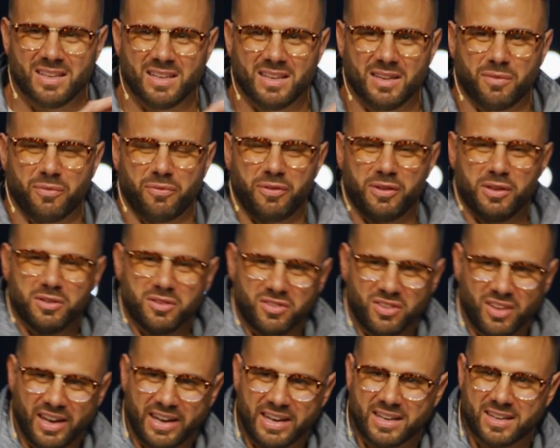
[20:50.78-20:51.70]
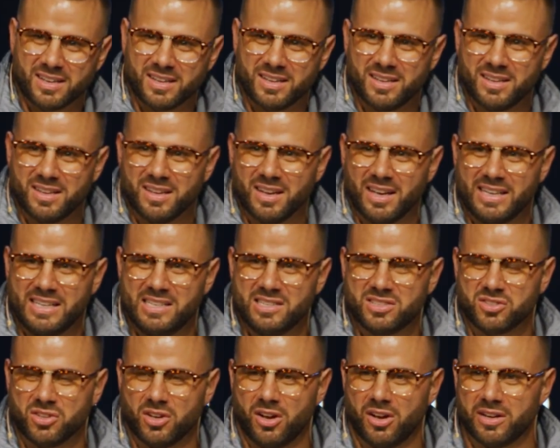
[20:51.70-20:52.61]
He feels like
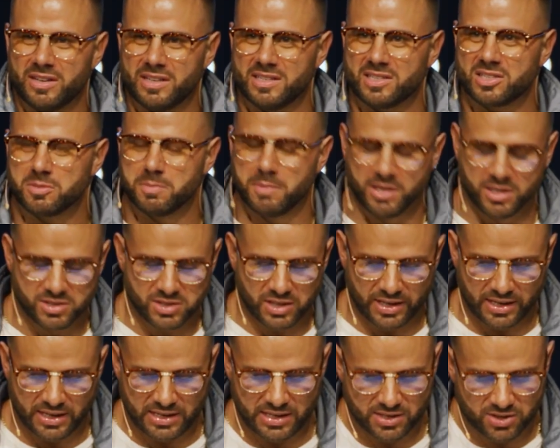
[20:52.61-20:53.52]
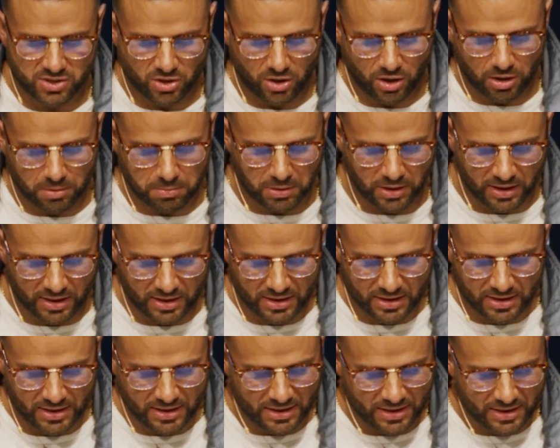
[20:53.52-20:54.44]
Esau and he smells like Esau, but
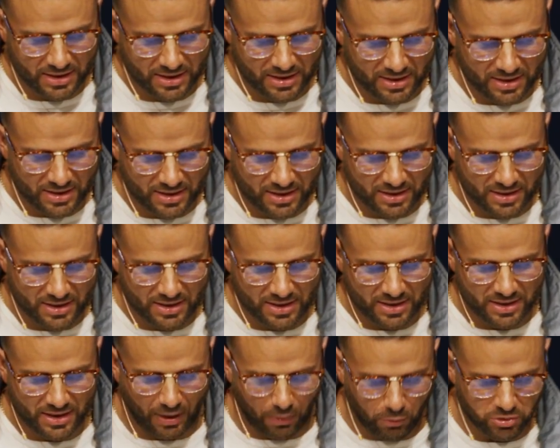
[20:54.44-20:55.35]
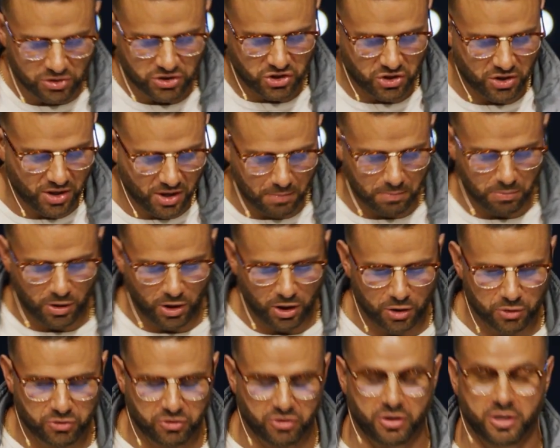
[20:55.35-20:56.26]
I want you to come
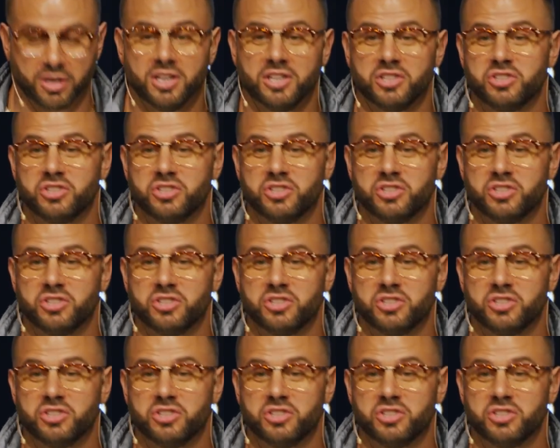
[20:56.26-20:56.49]
closer.